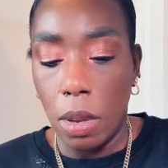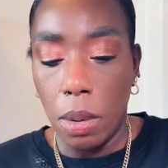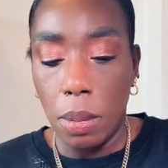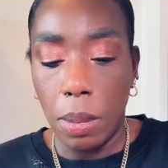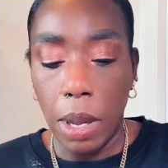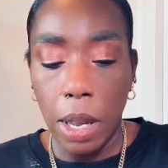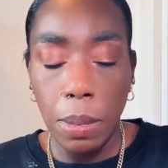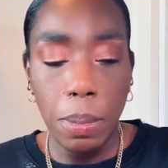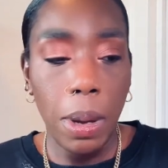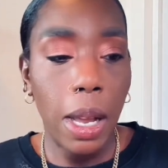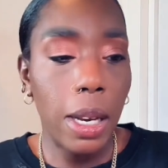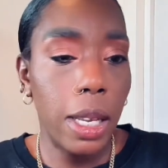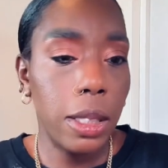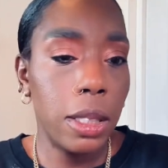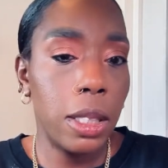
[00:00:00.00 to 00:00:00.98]
my
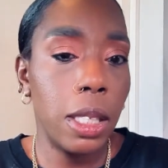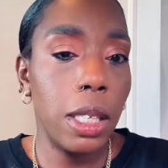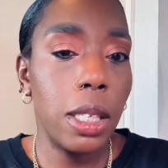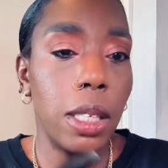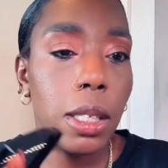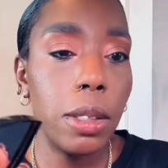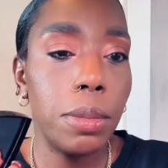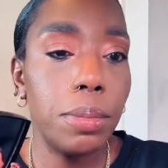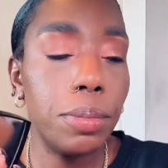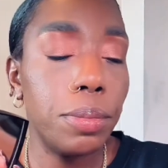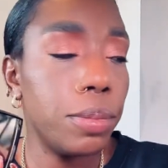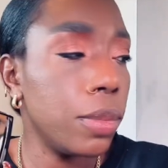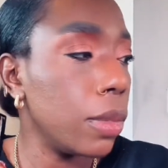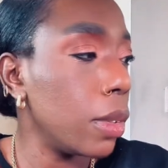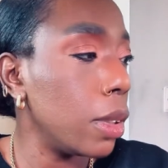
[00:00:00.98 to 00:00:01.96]
palette, the
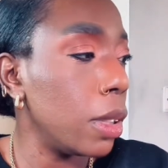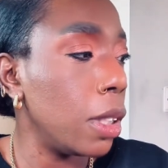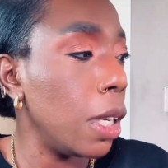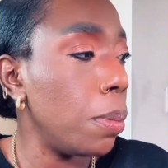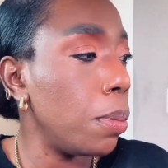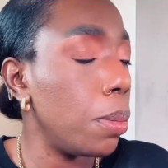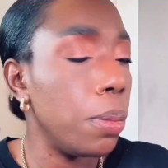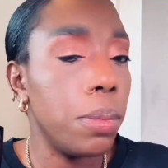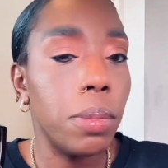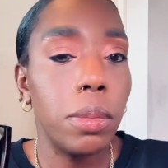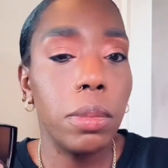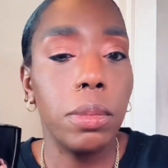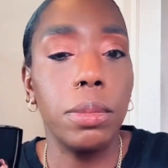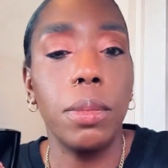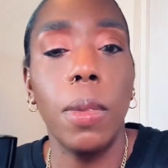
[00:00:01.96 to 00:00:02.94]
deep,
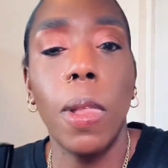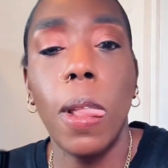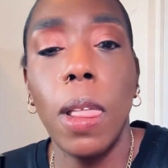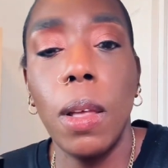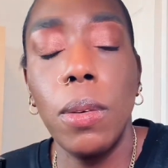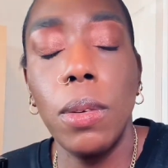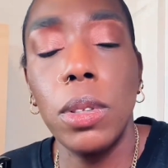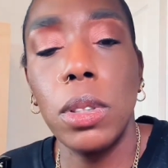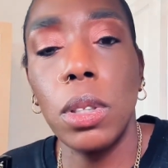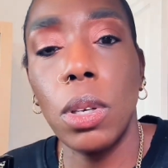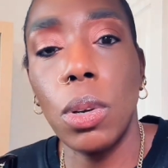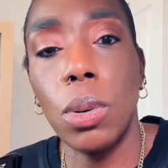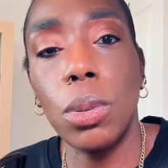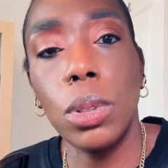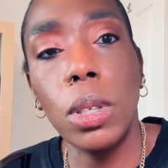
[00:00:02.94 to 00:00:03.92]
what's it
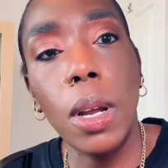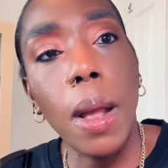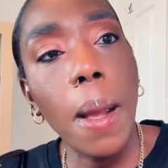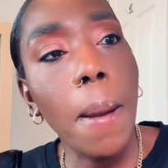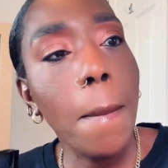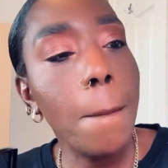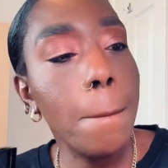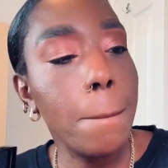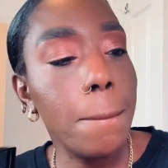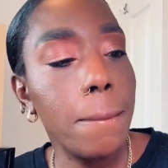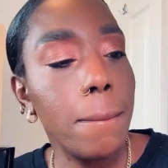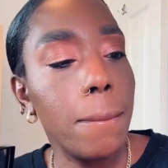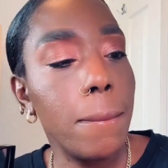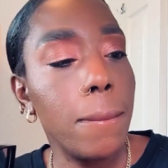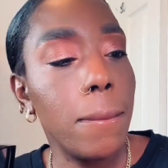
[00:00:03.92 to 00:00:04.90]
called?
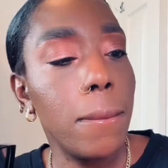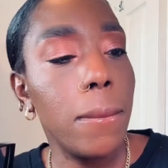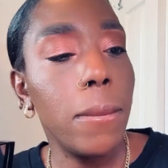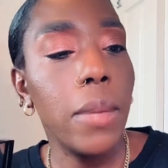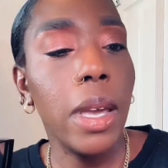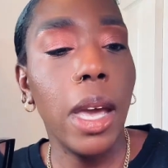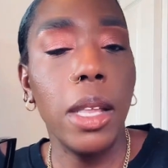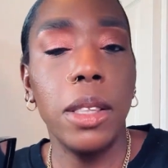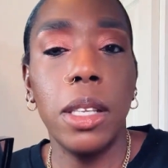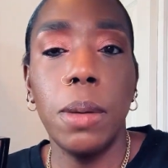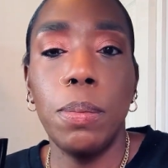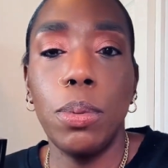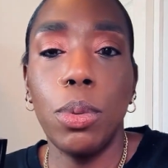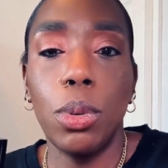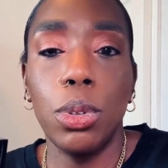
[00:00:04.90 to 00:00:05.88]
Yeah,
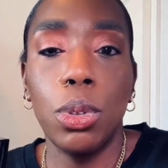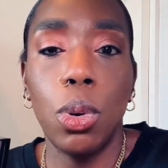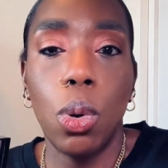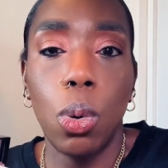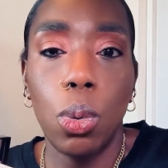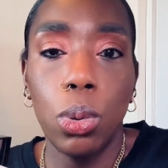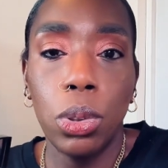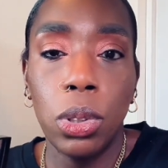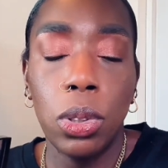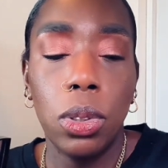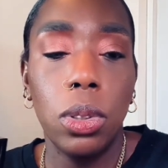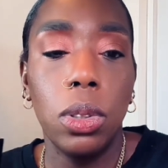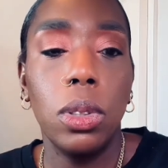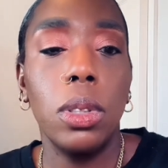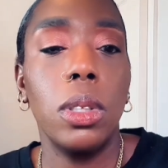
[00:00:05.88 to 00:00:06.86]
deep rose gold.
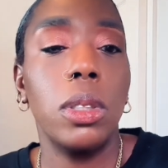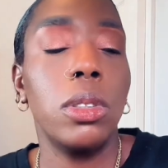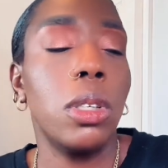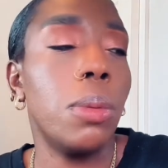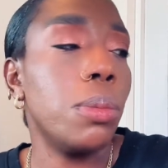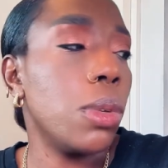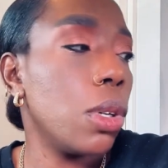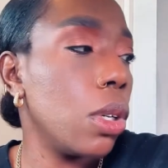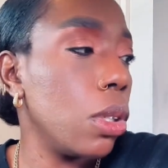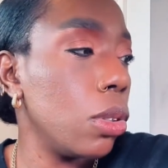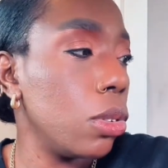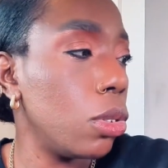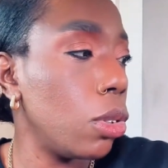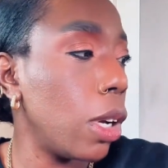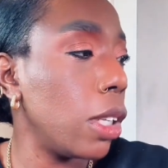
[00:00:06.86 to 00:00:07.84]
So I'm
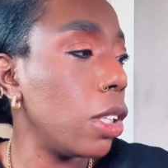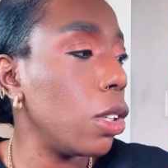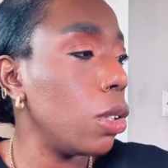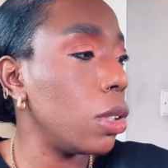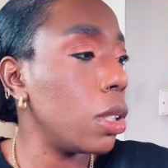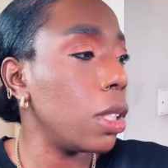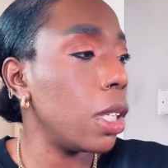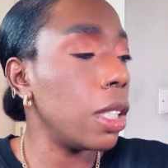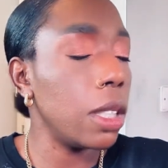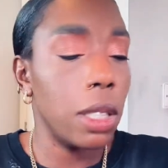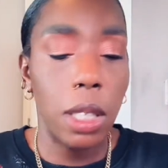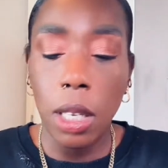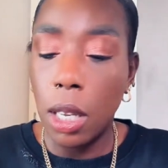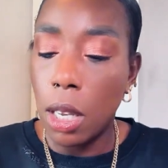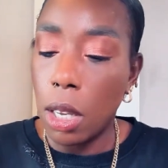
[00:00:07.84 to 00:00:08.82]
trying to use this.
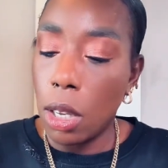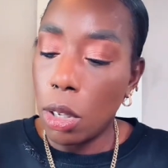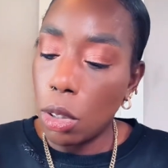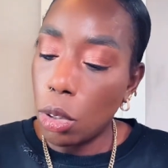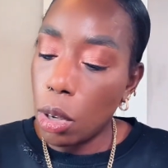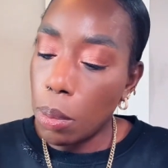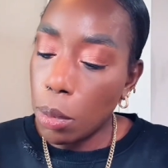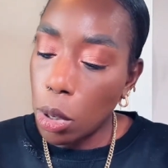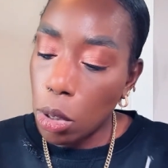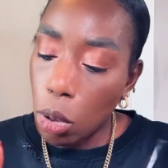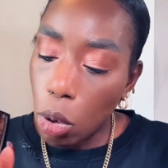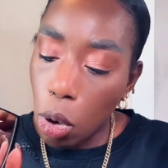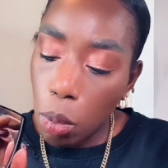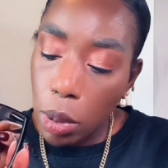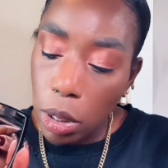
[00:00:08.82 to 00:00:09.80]
So I'm going to
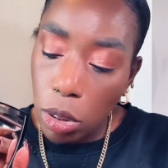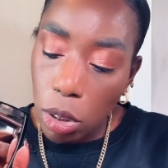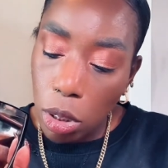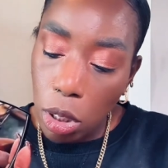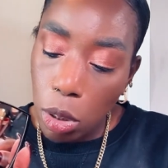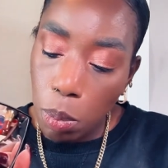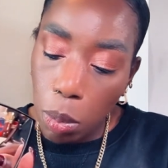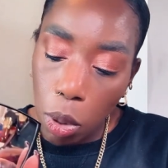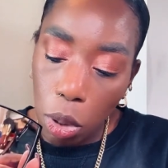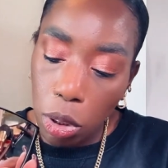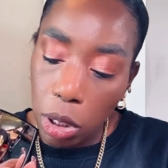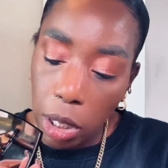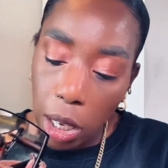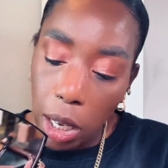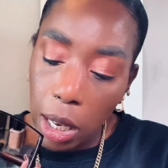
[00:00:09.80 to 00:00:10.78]
go into this blush
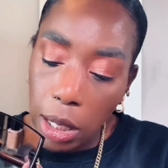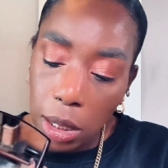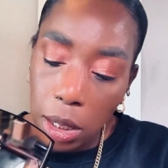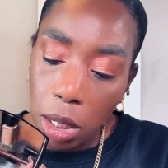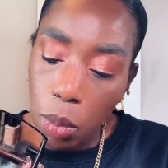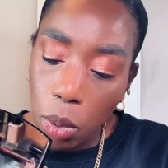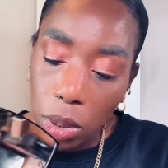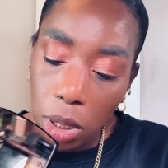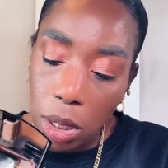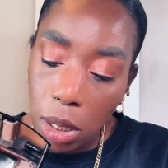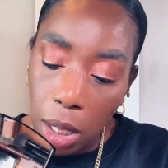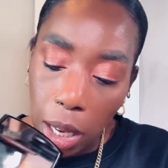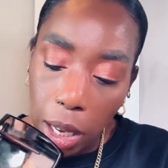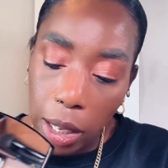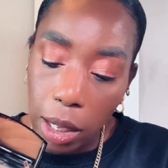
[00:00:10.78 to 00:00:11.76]
here. Let's see what it's
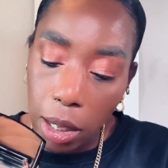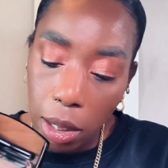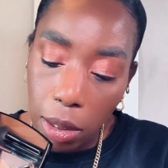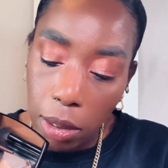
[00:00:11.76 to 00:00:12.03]
like.